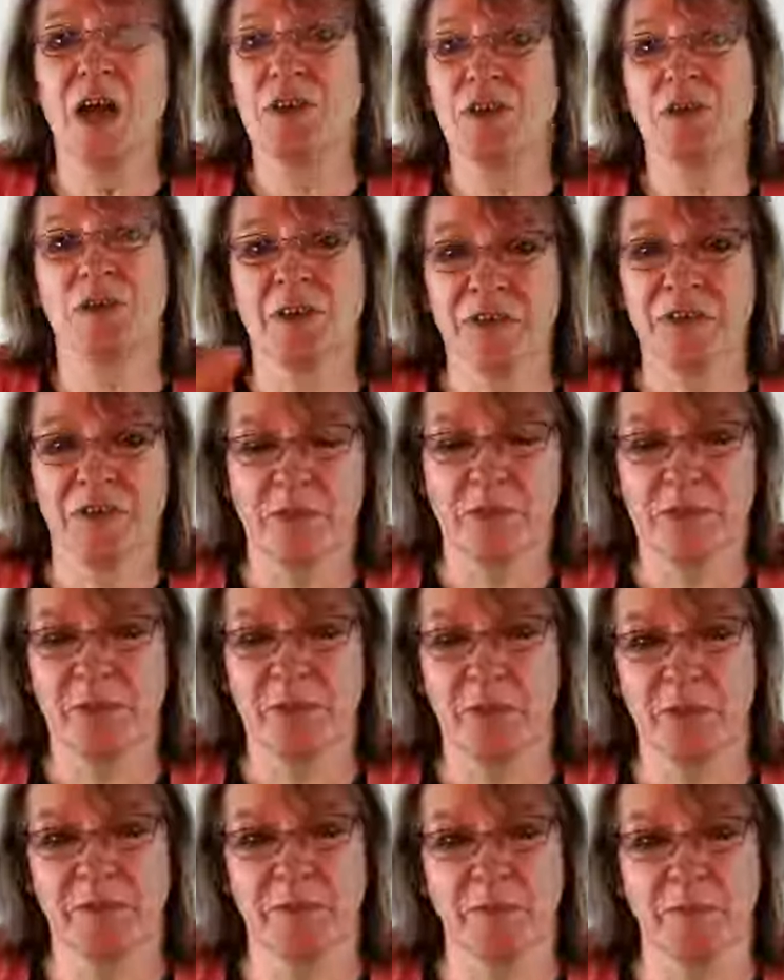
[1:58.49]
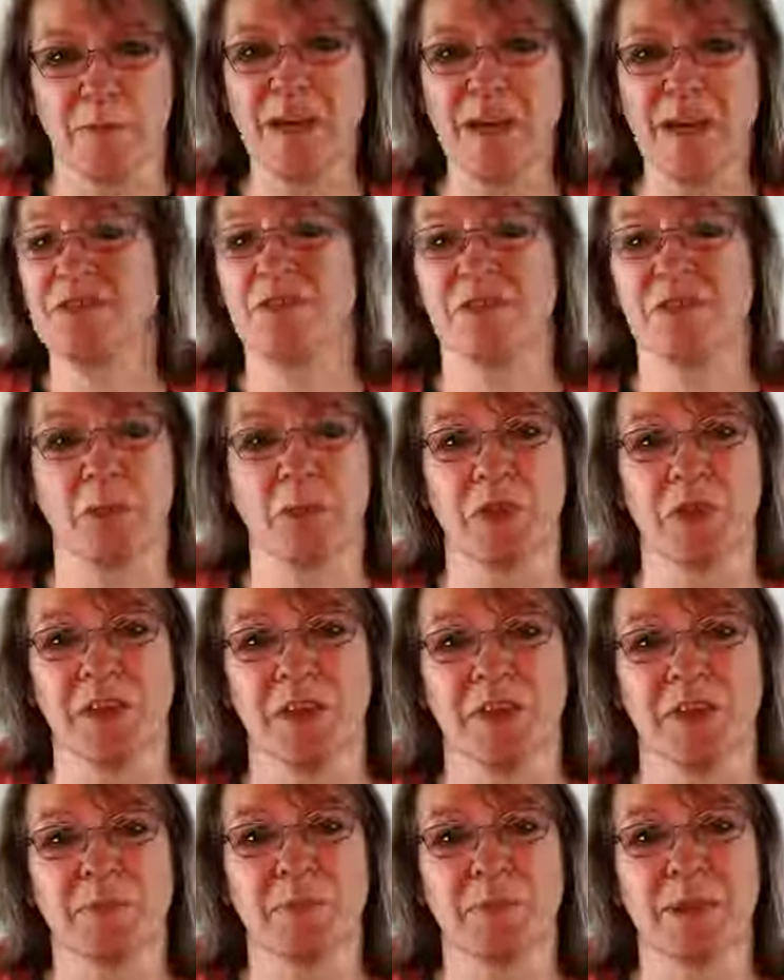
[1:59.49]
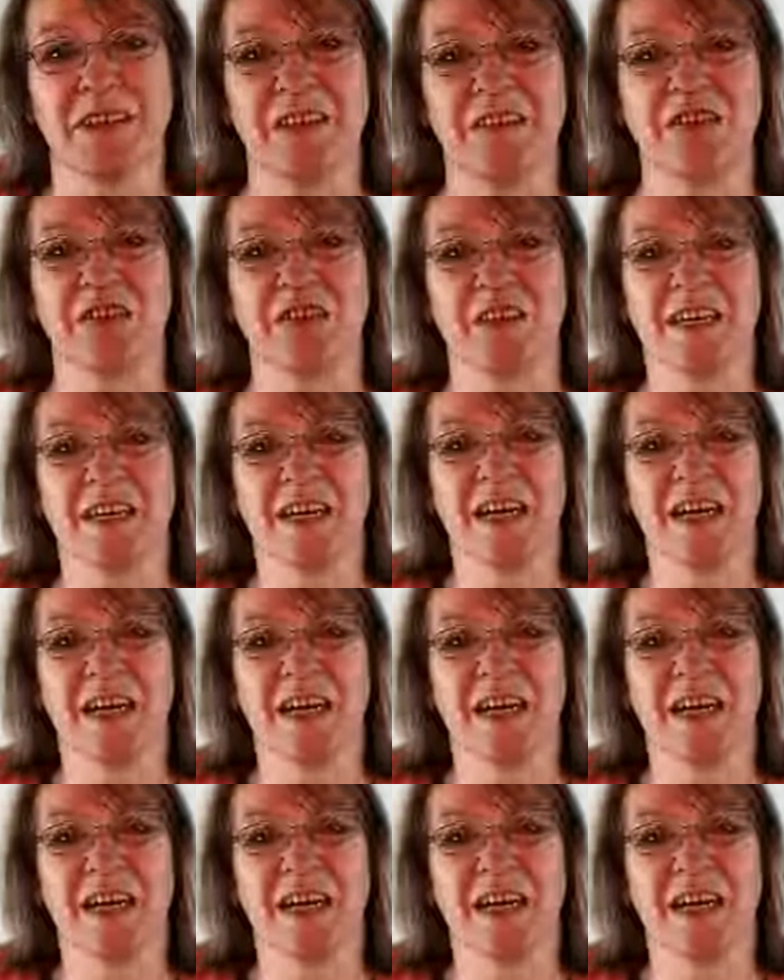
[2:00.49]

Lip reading: you give them some information within the speech,